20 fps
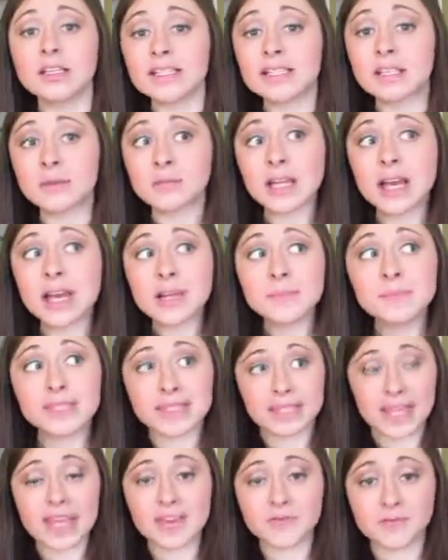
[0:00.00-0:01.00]

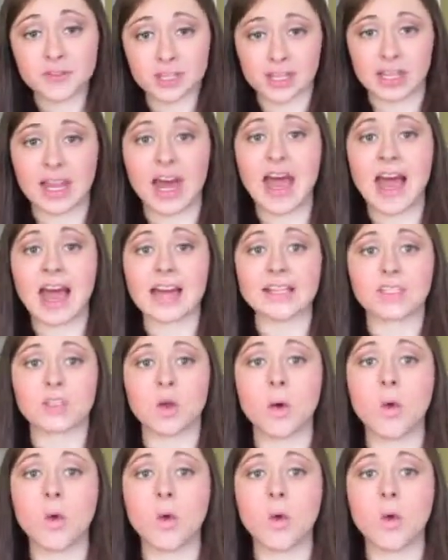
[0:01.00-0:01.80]
sometimes late for class